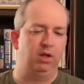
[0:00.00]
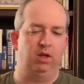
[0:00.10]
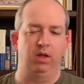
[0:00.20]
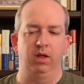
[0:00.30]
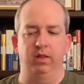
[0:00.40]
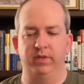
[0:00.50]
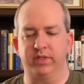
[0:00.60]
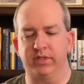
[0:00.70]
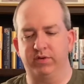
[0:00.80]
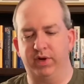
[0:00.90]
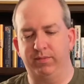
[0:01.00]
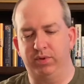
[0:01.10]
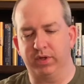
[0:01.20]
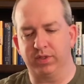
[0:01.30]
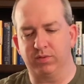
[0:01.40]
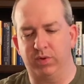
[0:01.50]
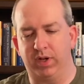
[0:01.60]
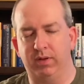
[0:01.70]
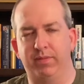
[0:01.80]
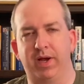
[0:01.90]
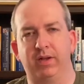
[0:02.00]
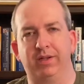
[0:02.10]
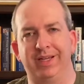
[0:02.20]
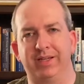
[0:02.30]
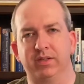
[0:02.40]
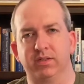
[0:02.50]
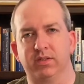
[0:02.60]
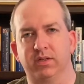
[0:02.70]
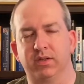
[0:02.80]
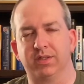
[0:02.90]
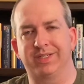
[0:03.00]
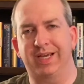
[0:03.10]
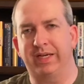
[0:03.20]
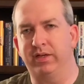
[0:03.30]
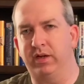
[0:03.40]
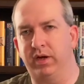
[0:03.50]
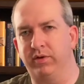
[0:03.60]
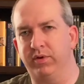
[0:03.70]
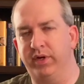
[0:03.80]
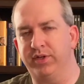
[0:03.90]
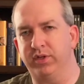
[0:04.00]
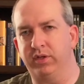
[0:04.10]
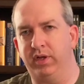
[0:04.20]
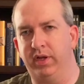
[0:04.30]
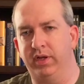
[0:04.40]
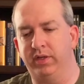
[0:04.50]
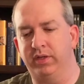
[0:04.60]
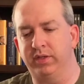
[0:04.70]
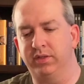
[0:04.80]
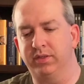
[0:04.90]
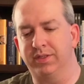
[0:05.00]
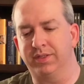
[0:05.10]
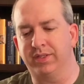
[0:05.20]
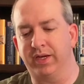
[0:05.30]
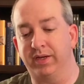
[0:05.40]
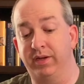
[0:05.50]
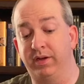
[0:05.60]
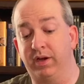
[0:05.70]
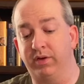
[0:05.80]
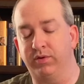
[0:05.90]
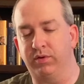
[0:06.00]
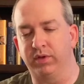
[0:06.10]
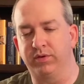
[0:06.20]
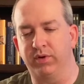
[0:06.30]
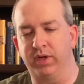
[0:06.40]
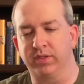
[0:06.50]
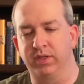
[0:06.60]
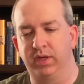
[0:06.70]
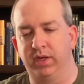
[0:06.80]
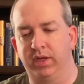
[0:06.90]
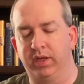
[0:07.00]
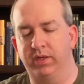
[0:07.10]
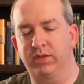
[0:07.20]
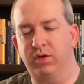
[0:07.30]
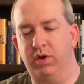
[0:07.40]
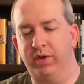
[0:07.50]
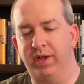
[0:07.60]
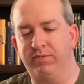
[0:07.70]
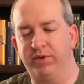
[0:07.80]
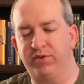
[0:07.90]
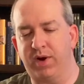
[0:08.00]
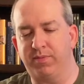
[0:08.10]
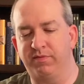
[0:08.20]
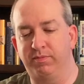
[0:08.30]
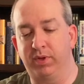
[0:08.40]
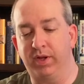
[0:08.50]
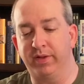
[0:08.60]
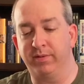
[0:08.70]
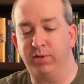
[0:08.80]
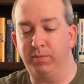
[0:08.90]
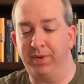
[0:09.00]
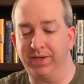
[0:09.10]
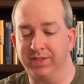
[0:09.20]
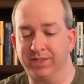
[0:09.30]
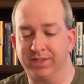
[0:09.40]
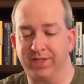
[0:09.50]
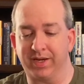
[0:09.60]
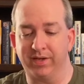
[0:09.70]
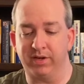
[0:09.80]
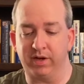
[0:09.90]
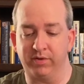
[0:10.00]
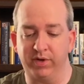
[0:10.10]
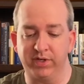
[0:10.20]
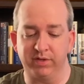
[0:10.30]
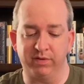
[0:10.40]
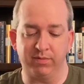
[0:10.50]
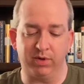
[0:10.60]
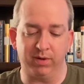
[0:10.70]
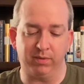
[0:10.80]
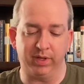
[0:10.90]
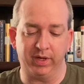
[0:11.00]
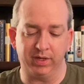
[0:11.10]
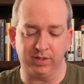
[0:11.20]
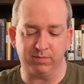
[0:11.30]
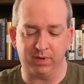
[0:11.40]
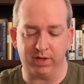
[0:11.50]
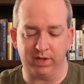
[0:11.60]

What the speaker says: This is a great book as well about Lincoln's second inauguration and his second inaugural address. It's called Every Drop of Blood, The Momentous Second Inauguration of Abraham Lincoln. It's by